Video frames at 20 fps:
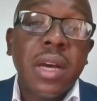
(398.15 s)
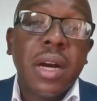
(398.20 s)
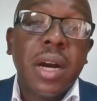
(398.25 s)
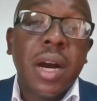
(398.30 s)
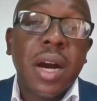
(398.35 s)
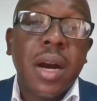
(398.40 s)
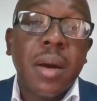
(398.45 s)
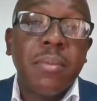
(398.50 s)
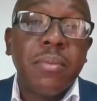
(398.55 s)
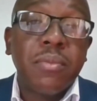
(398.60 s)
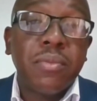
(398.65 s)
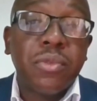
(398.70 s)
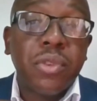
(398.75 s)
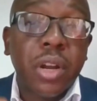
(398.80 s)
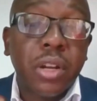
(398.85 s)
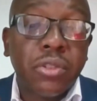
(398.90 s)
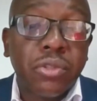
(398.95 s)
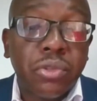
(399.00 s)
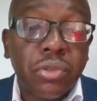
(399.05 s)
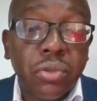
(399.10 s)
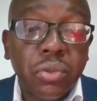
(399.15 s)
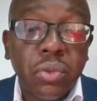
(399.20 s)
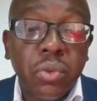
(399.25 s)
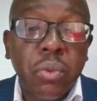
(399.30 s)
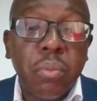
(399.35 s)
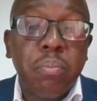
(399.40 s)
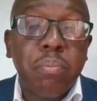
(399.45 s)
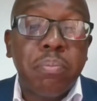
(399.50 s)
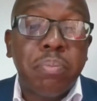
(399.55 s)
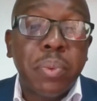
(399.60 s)
a
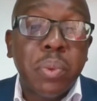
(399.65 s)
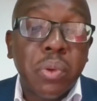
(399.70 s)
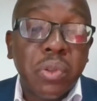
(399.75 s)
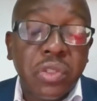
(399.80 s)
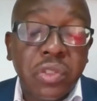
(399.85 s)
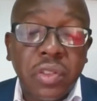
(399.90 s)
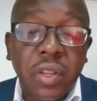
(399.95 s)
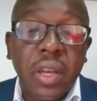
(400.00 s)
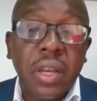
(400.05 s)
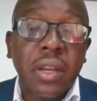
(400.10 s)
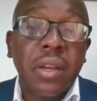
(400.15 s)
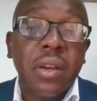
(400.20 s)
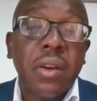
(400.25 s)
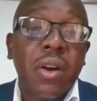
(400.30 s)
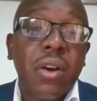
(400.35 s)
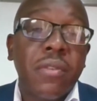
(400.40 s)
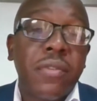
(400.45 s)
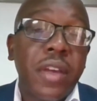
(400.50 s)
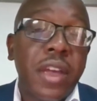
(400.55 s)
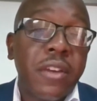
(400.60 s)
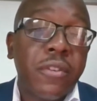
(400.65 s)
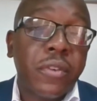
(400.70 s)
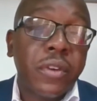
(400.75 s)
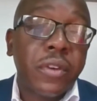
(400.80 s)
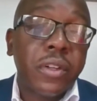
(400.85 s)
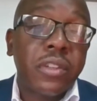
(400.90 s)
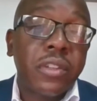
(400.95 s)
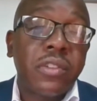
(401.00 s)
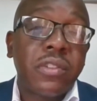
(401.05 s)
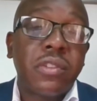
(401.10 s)
true boosting of
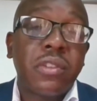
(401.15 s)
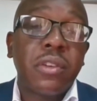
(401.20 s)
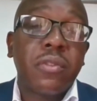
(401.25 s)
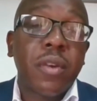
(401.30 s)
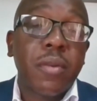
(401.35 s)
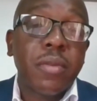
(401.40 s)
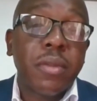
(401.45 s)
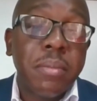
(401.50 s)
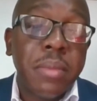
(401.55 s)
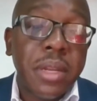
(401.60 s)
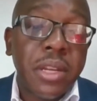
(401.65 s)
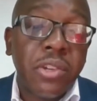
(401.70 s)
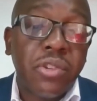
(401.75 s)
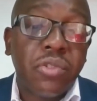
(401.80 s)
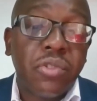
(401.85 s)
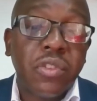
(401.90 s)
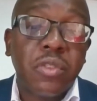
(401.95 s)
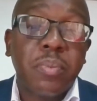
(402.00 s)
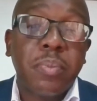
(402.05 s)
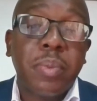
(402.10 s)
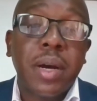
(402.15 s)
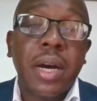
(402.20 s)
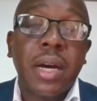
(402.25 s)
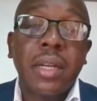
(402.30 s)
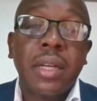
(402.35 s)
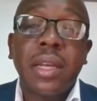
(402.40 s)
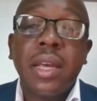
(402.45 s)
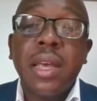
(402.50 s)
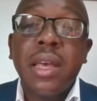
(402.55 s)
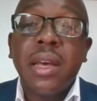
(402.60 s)
efforts from the ministry's
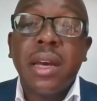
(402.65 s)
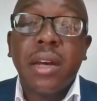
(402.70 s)
part